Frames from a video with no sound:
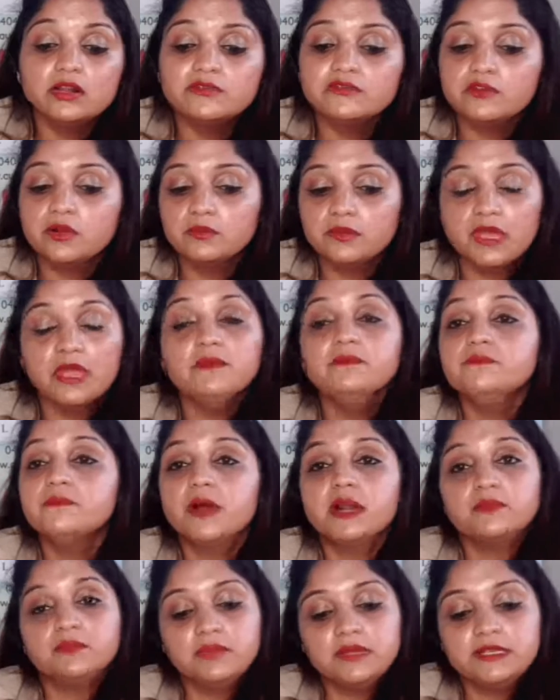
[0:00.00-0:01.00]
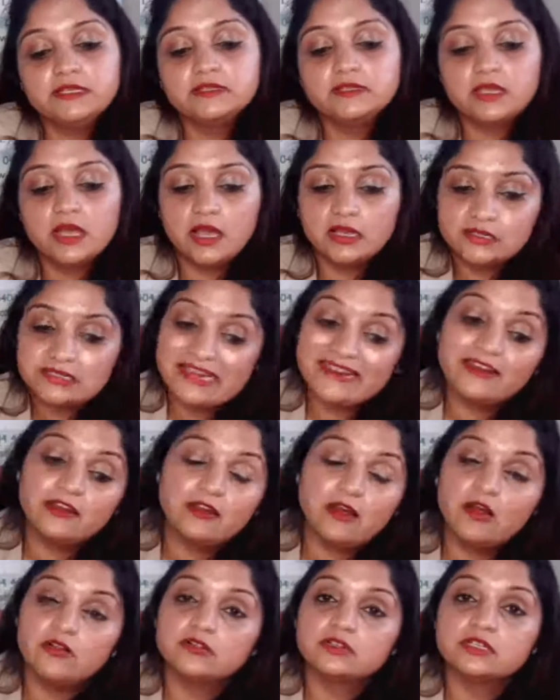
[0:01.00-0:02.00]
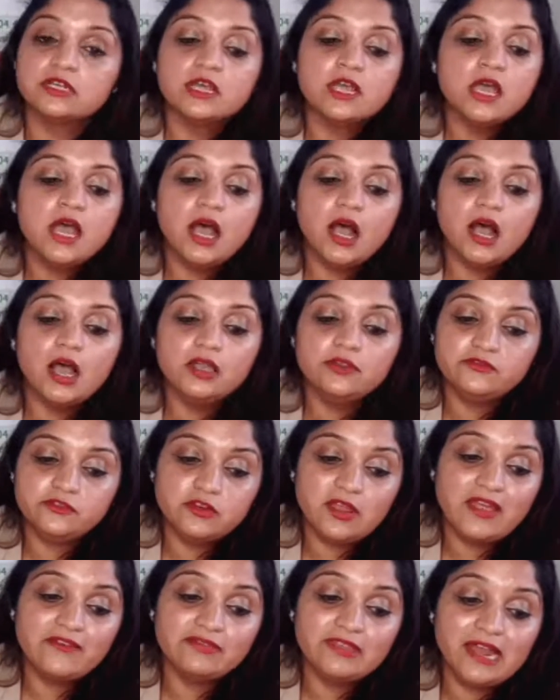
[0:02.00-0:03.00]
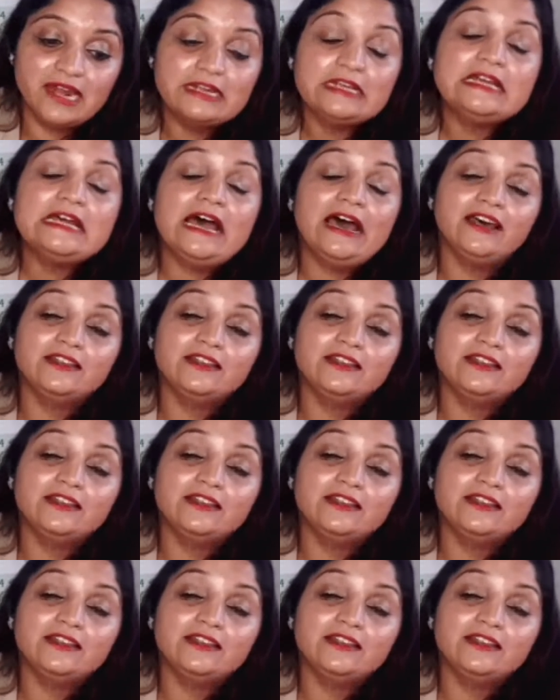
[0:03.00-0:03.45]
already from them, but please check it out if you have that.